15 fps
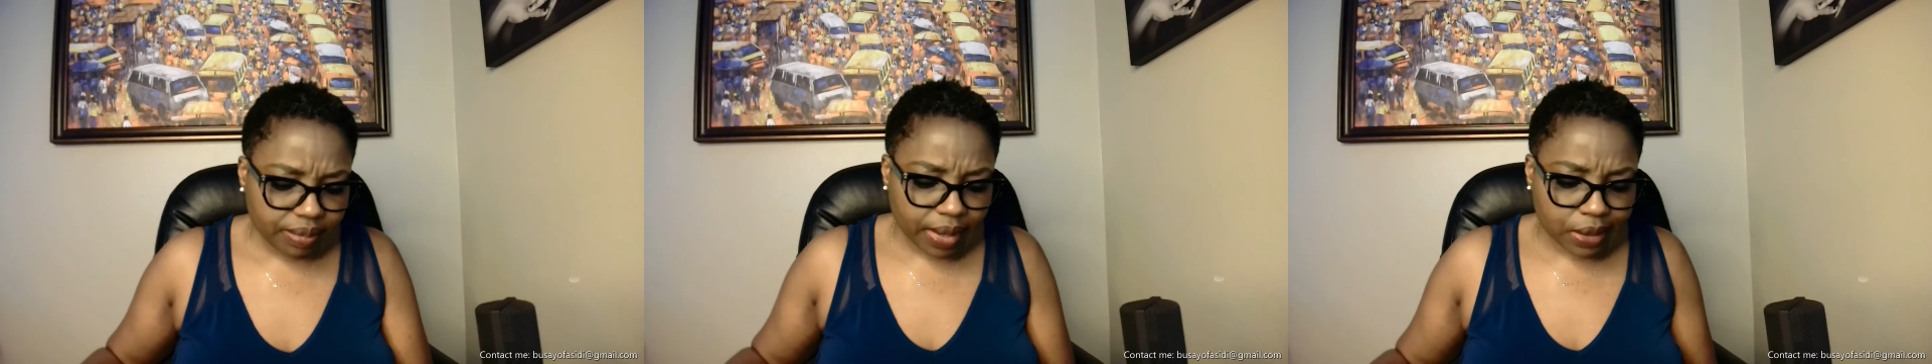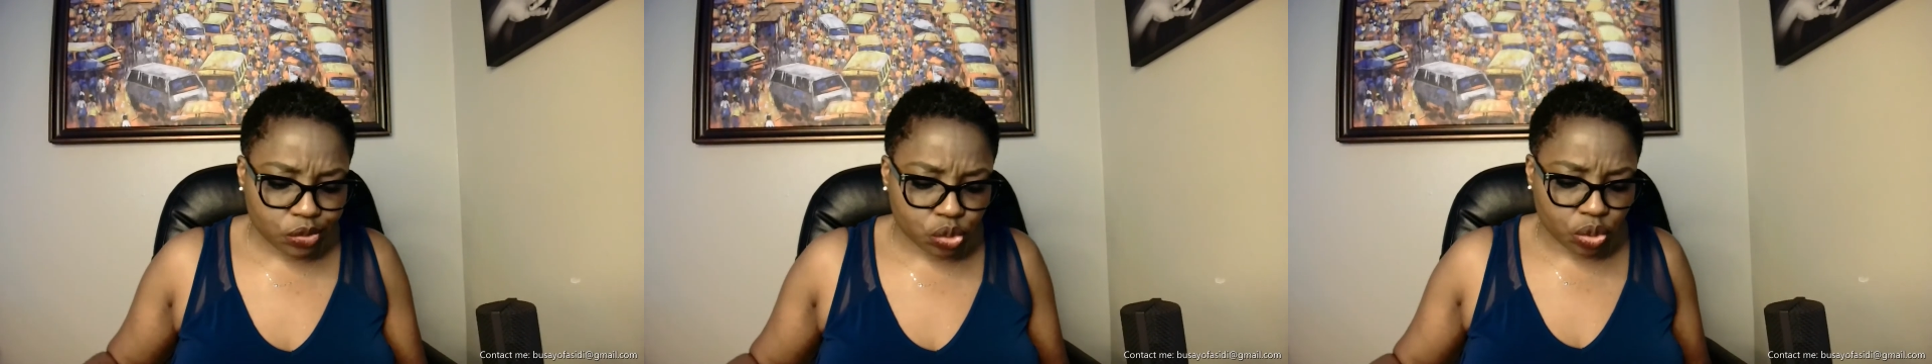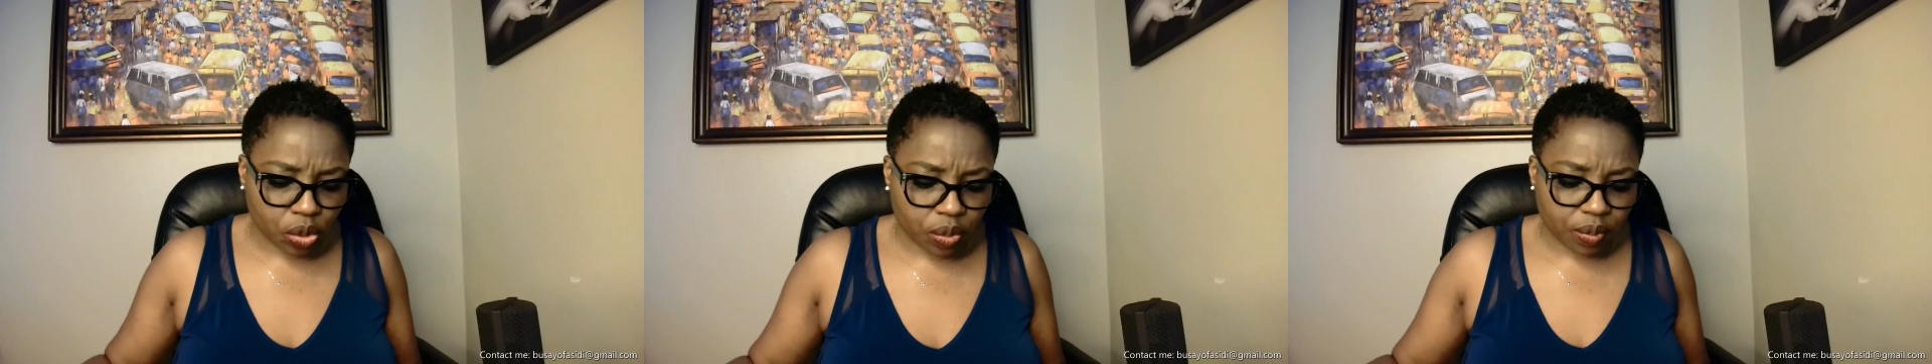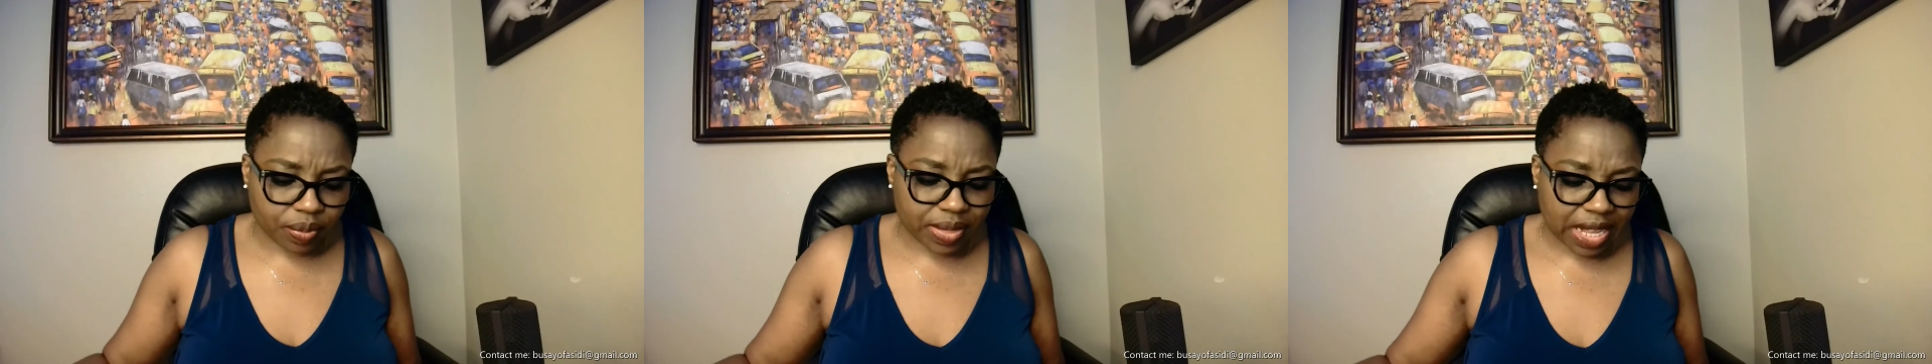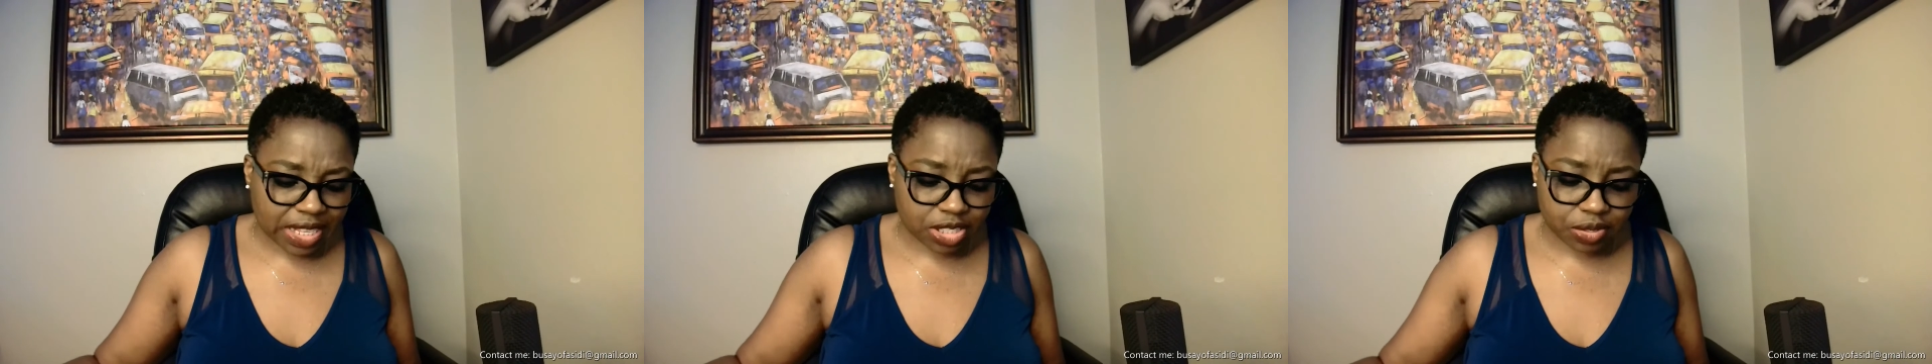So
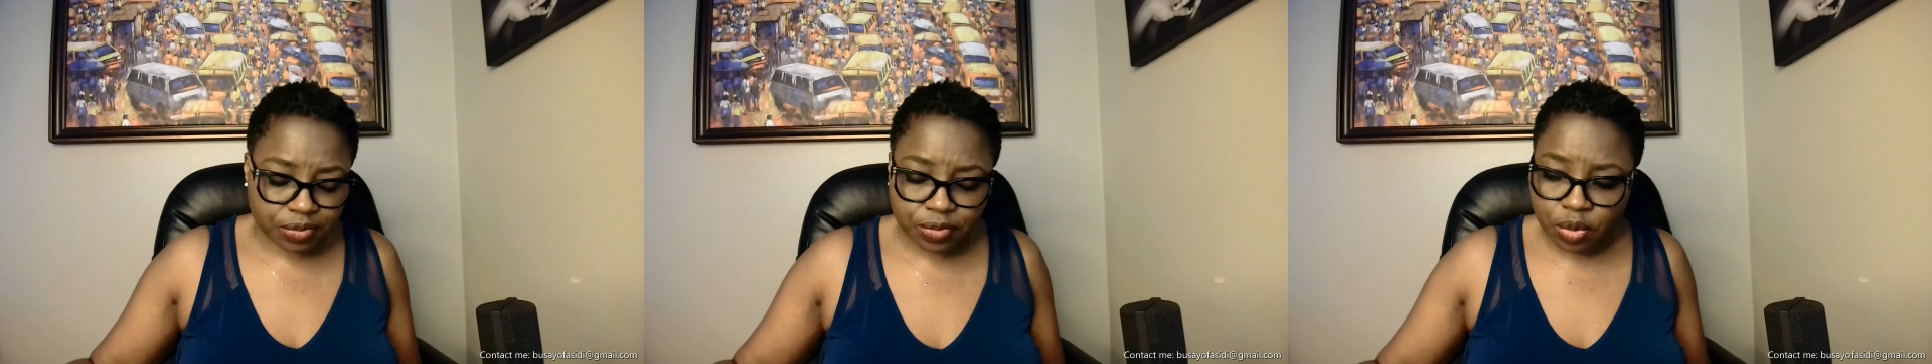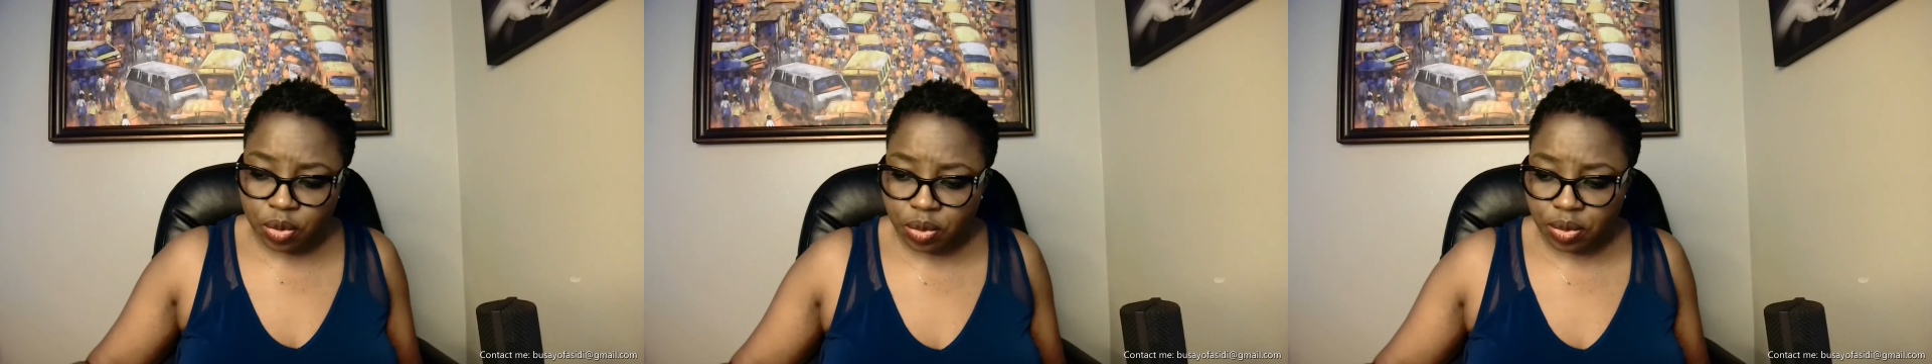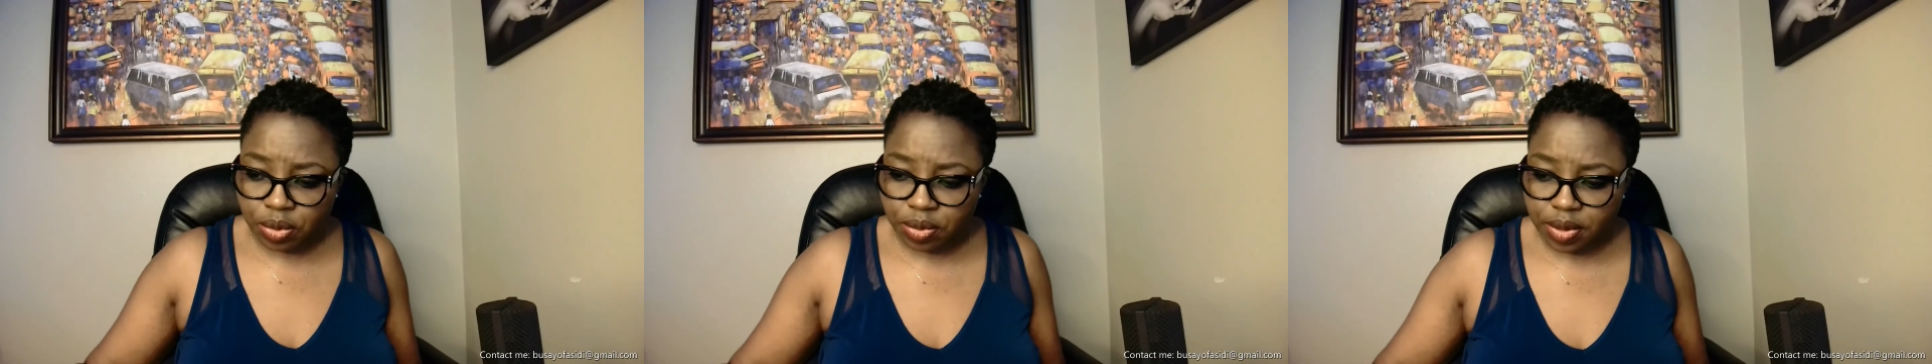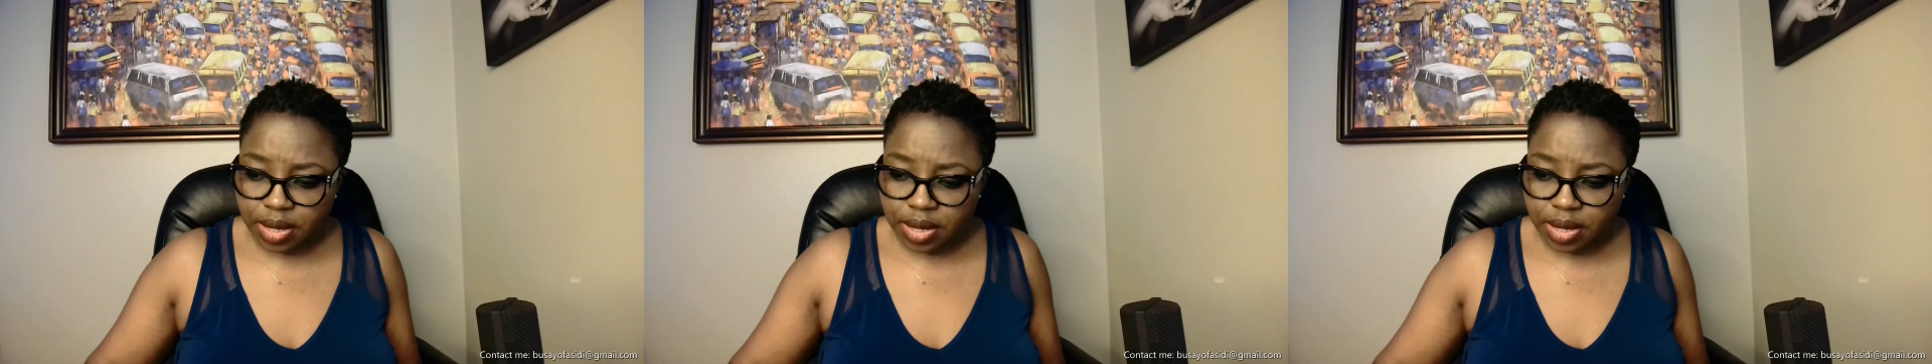that's for